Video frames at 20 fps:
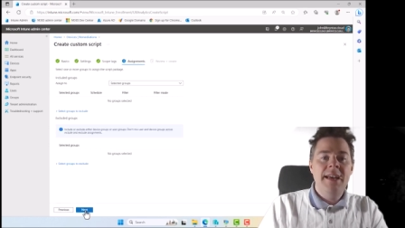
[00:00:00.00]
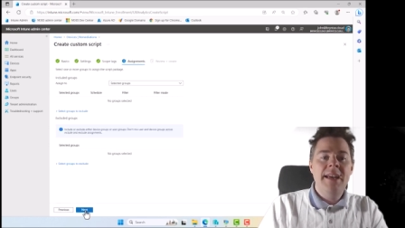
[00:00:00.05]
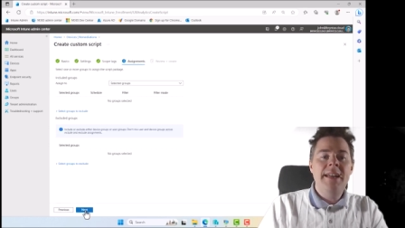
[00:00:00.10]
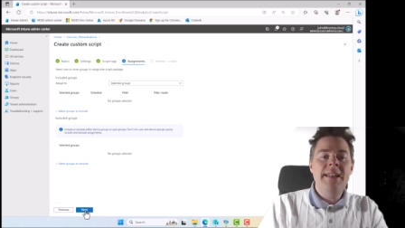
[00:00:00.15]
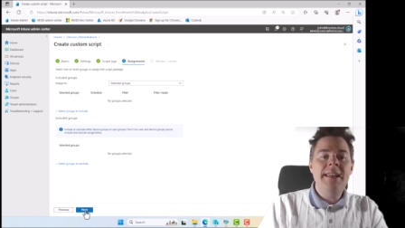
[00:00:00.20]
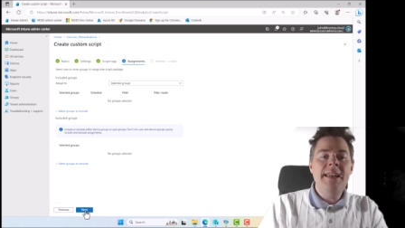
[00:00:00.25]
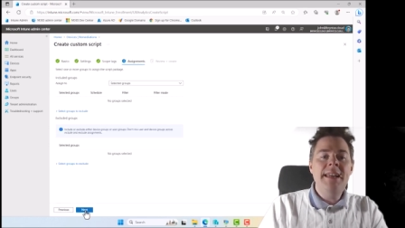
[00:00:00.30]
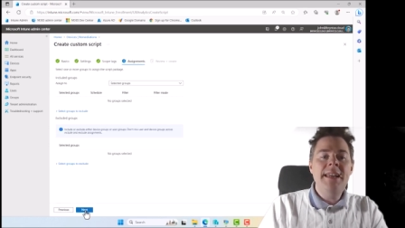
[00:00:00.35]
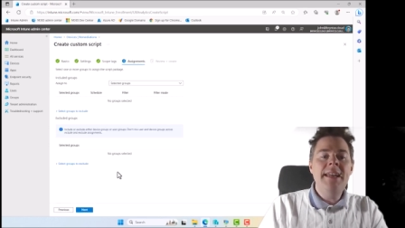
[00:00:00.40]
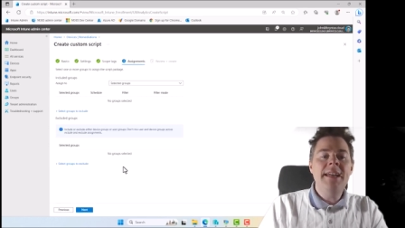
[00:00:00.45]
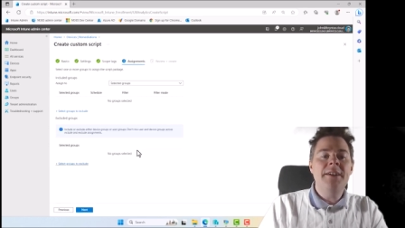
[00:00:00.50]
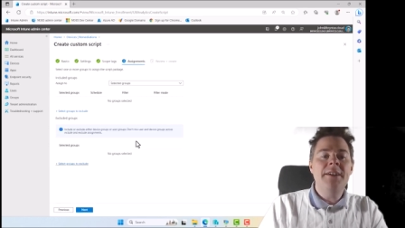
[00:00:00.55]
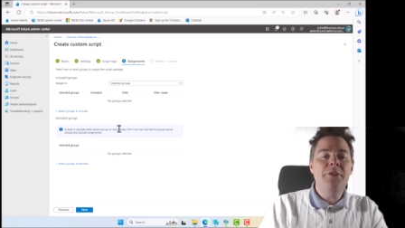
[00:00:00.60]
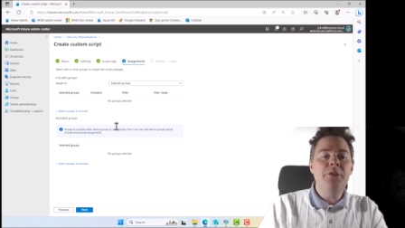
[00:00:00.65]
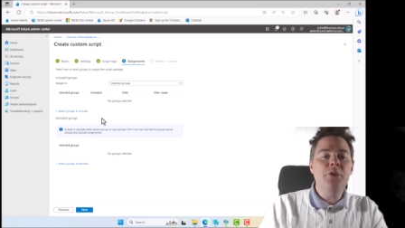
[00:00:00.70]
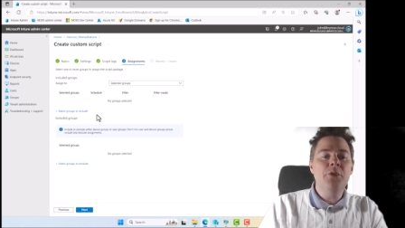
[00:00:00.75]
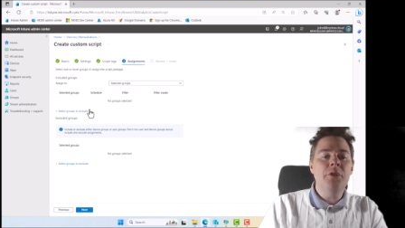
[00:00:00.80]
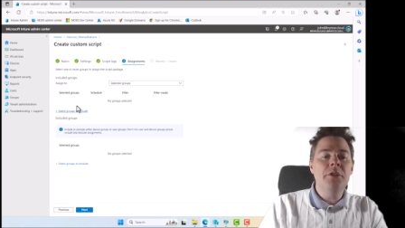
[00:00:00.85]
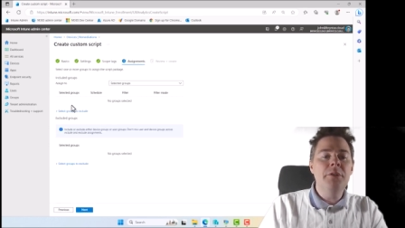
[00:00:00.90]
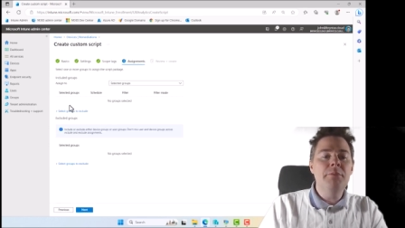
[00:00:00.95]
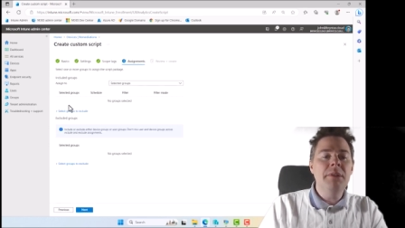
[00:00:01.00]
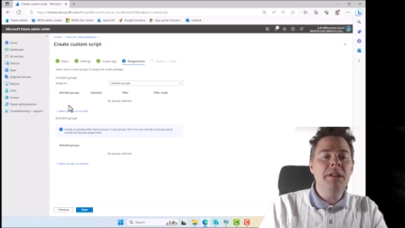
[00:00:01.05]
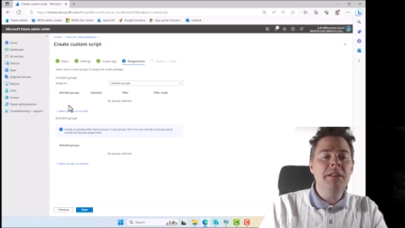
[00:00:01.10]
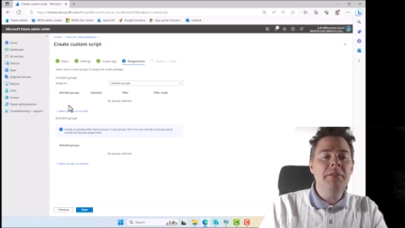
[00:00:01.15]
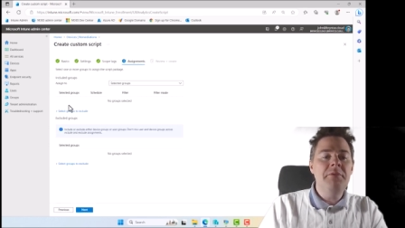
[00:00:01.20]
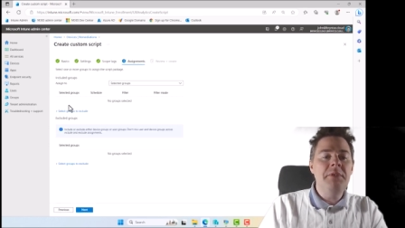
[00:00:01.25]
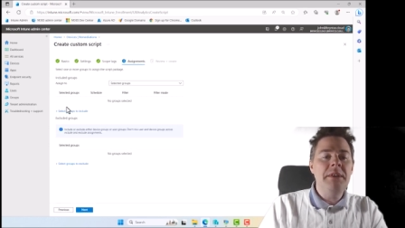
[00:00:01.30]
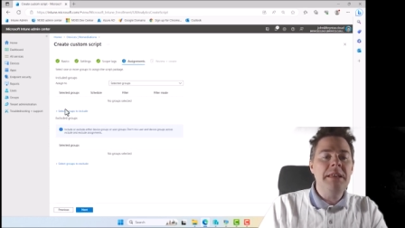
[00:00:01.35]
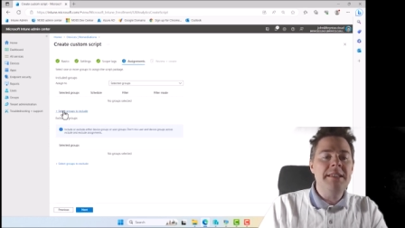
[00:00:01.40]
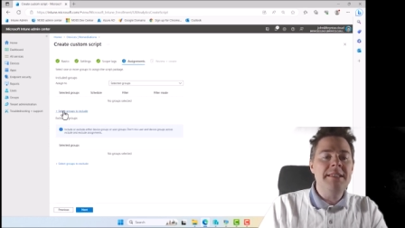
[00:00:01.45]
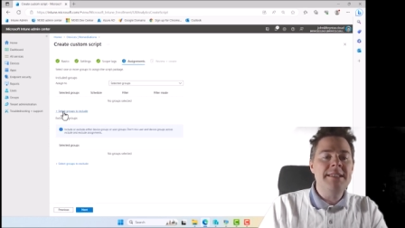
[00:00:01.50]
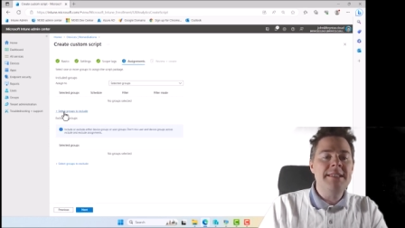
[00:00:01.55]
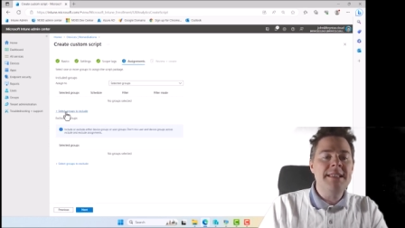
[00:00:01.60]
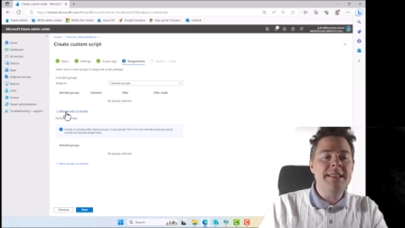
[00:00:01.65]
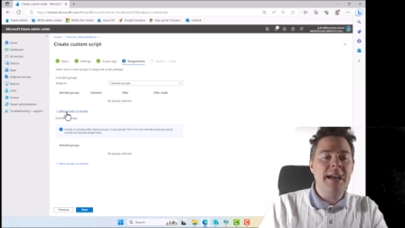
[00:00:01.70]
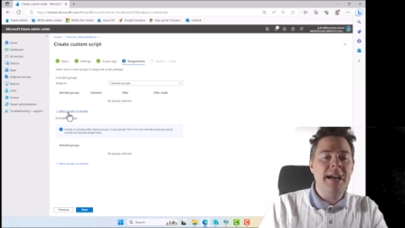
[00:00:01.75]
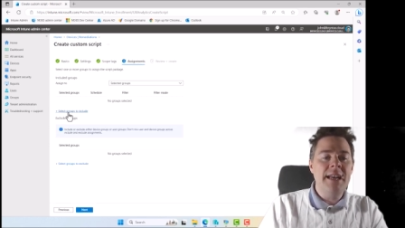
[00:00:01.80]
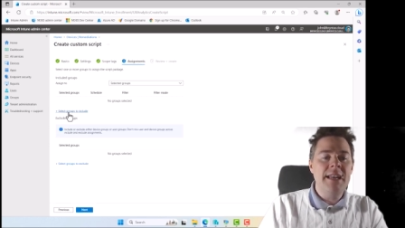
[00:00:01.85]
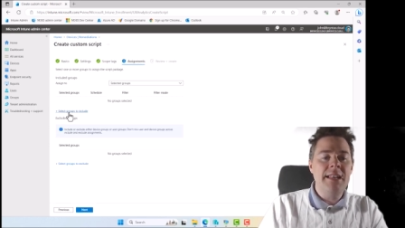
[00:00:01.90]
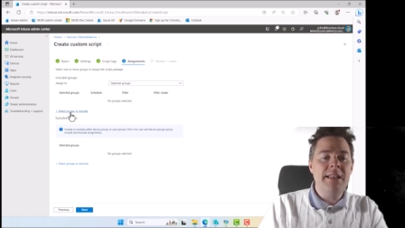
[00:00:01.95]
And here, normally we
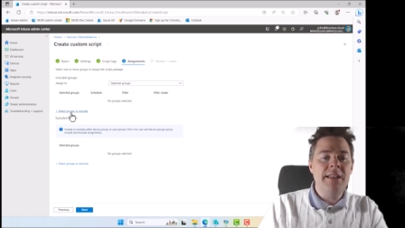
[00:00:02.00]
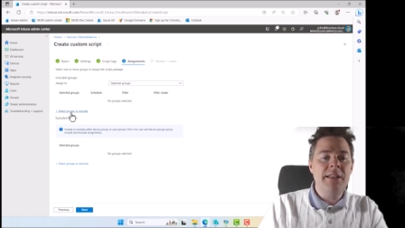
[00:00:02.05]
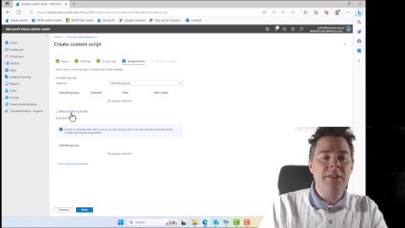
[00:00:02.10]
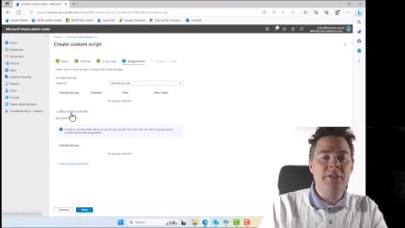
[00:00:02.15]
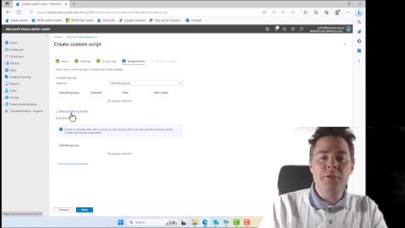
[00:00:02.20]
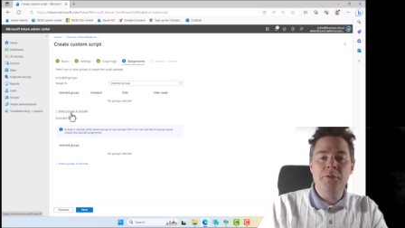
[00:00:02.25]
assign